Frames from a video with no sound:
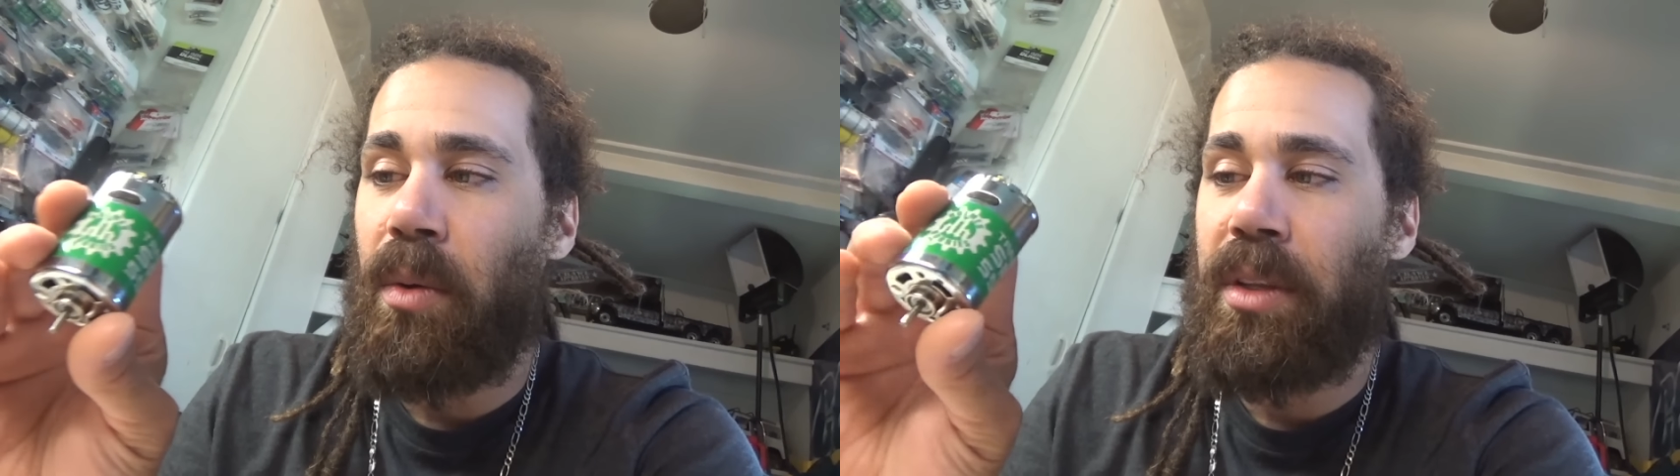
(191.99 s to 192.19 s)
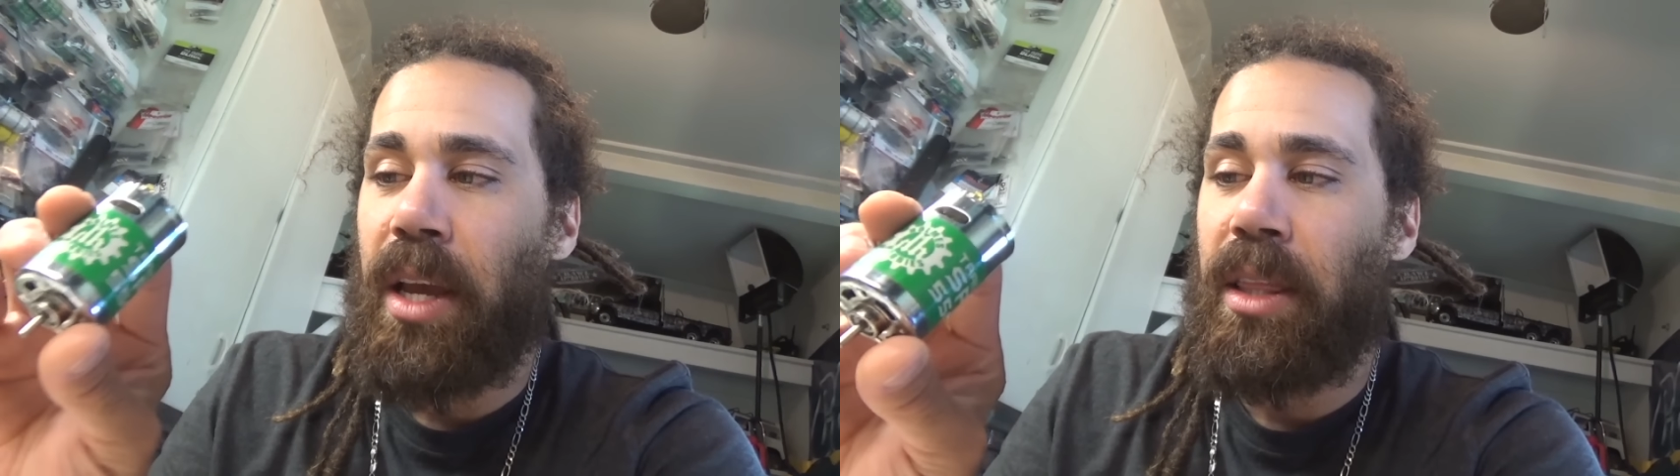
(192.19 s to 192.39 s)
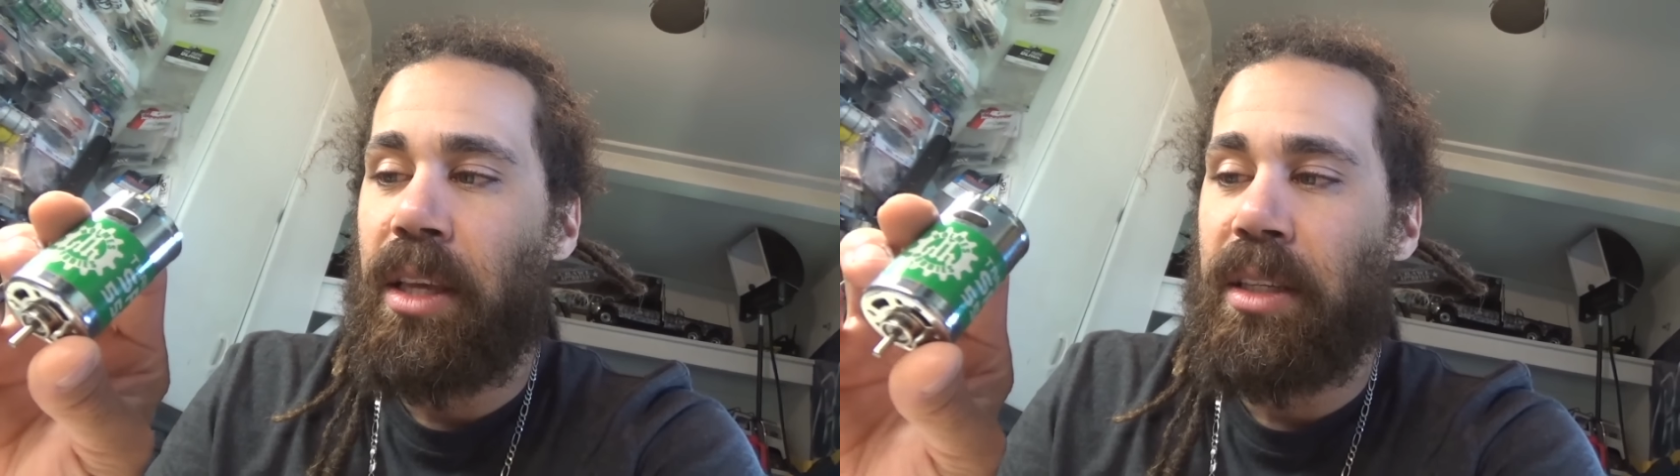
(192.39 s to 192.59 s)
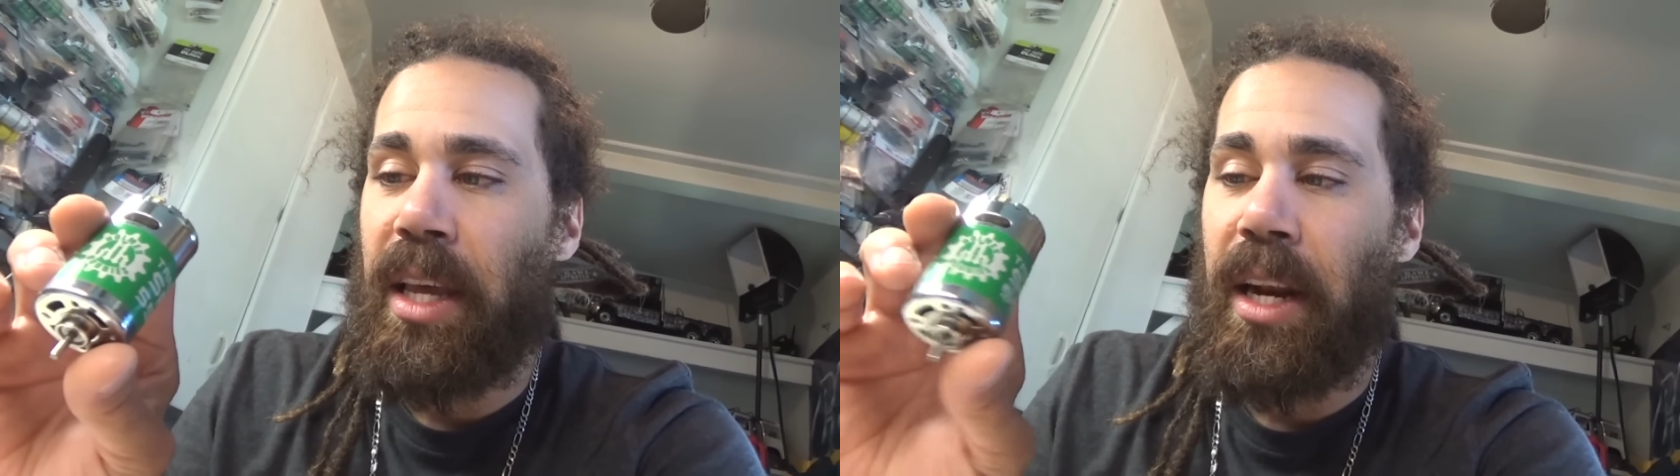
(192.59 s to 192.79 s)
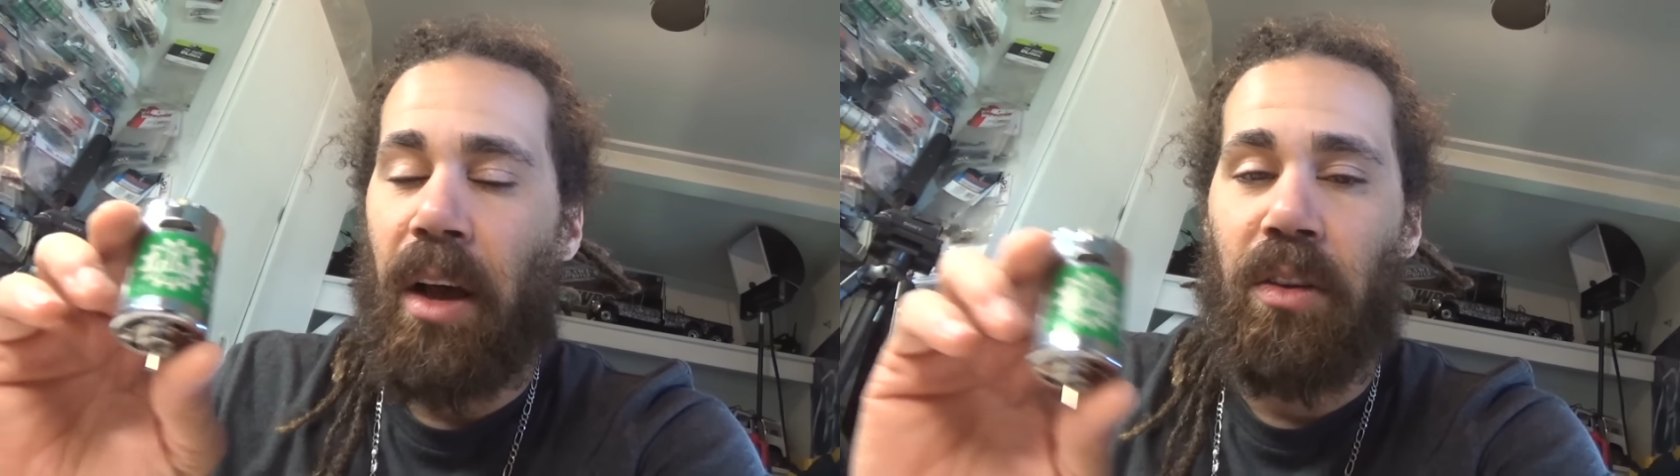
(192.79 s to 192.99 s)
will take these
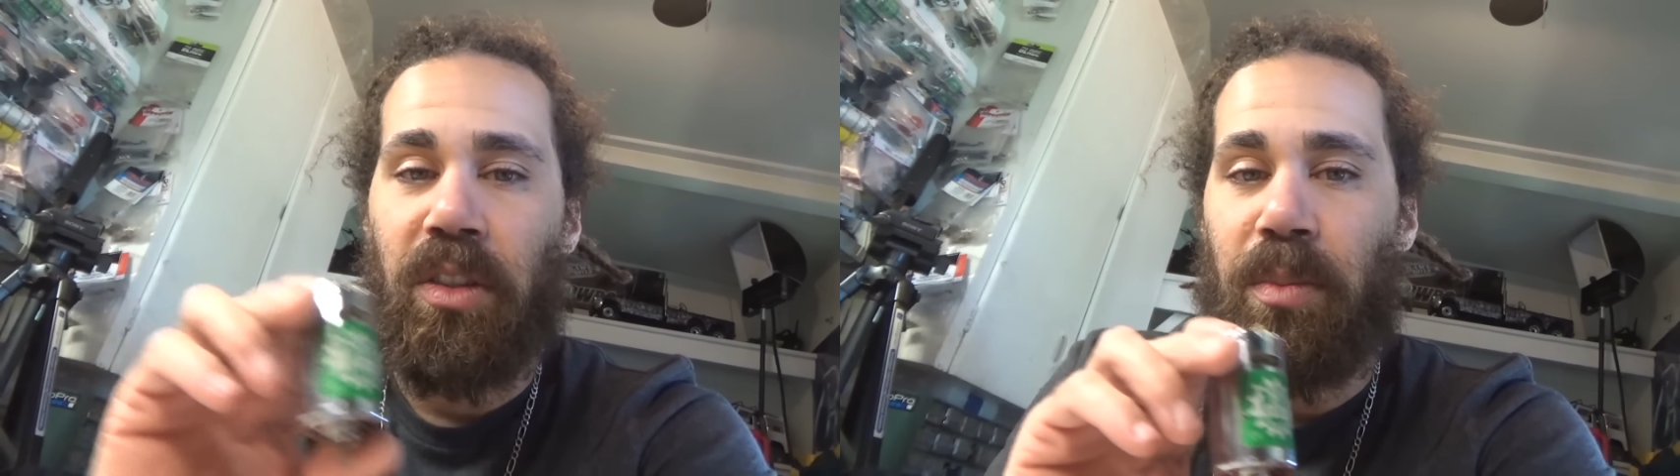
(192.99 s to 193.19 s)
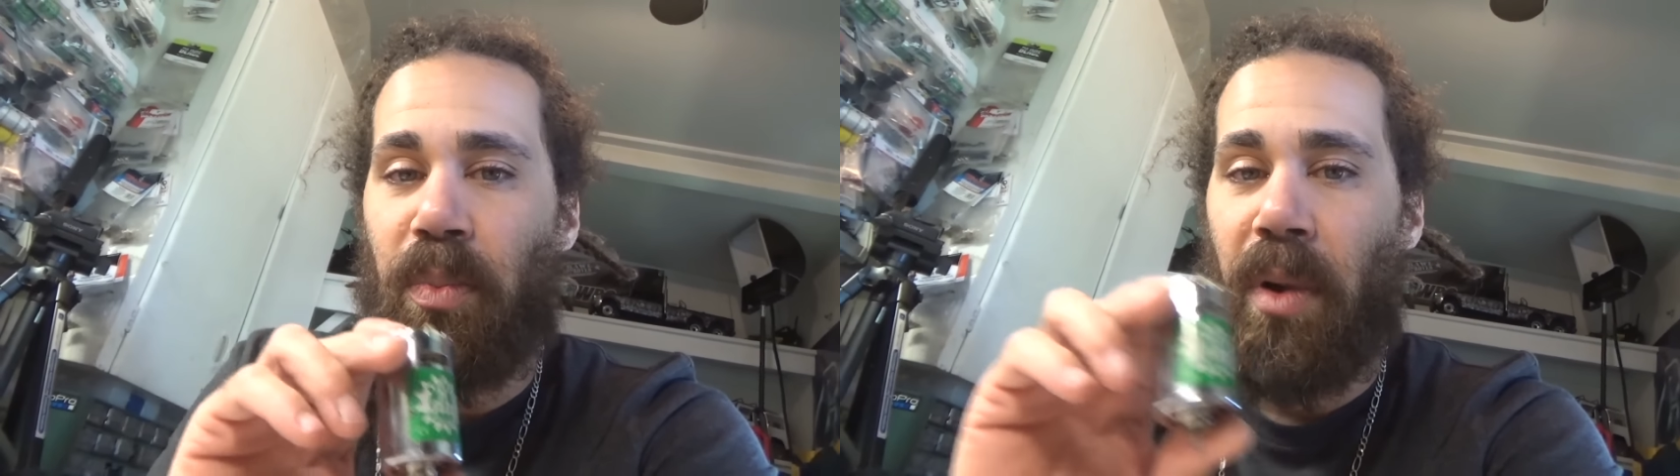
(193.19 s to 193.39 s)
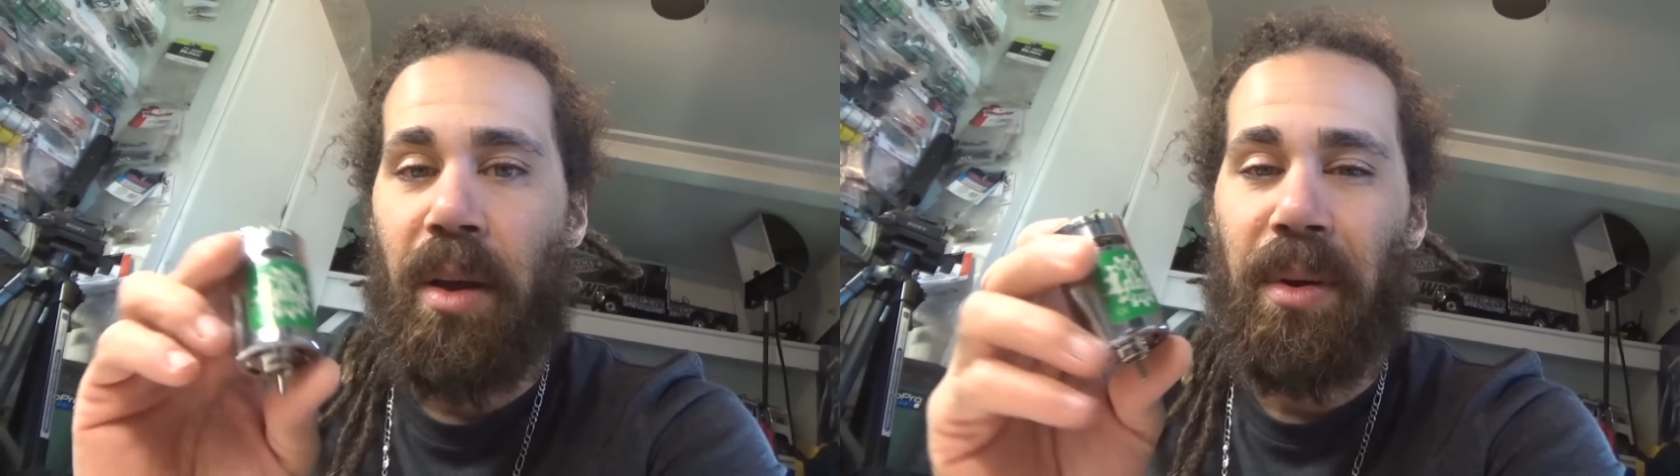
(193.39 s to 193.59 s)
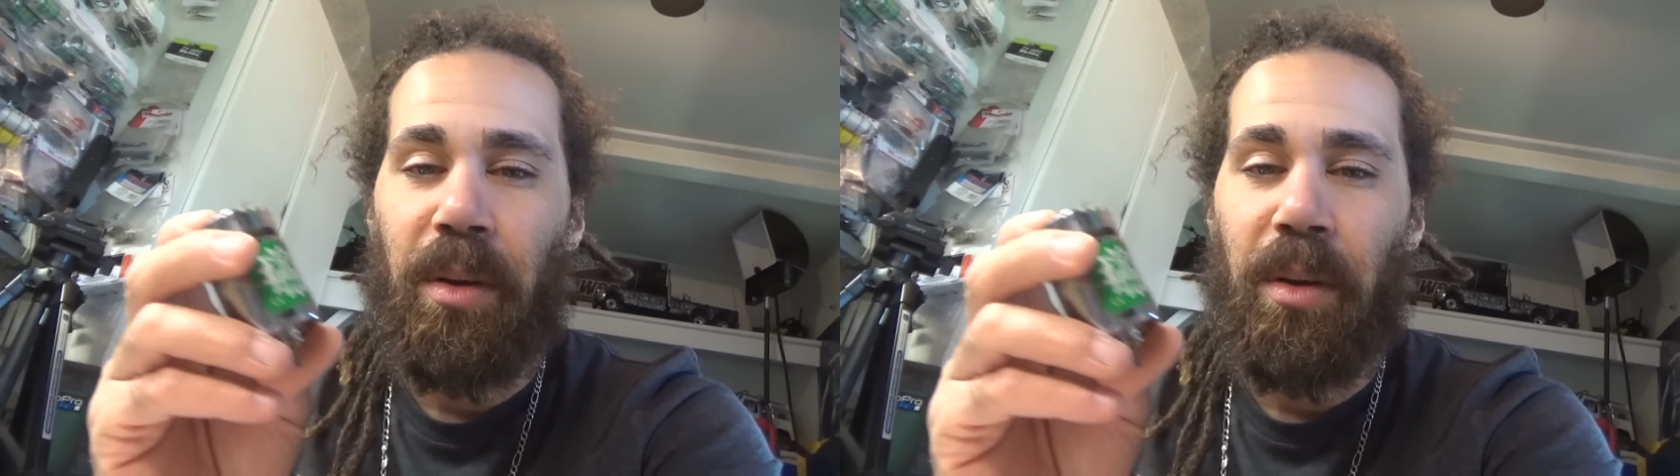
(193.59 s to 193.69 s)
and I'll spray them,